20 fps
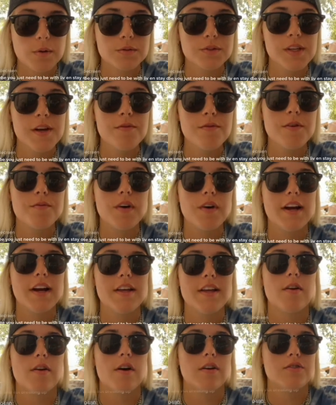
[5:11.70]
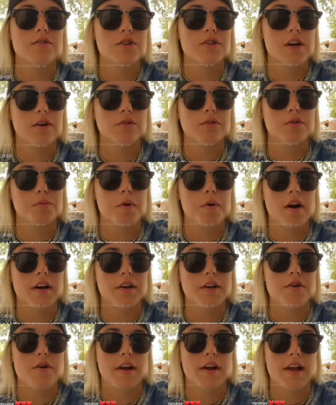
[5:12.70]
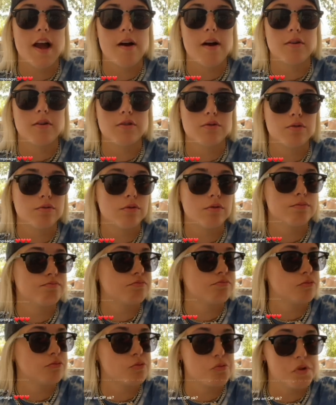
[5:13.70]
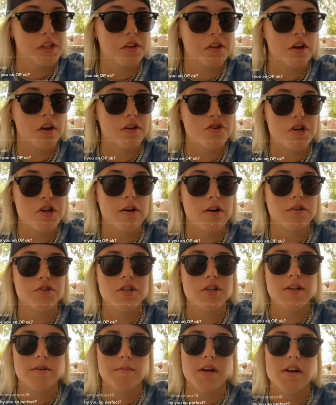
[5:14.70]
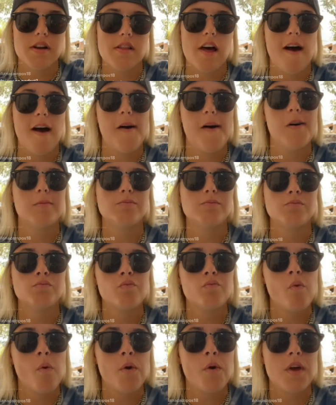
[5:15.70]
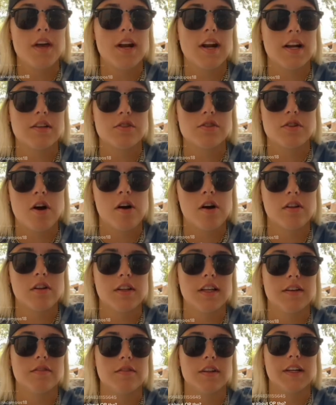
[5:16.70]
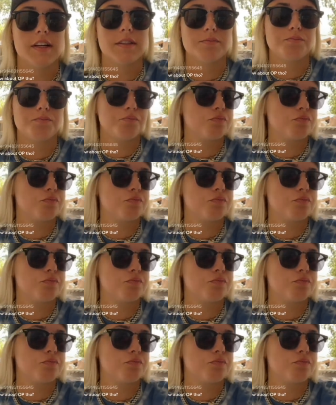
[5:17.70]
Liv invited Angel to a party knowing I was with Angel, and she admitted that. And I saw Liv, like,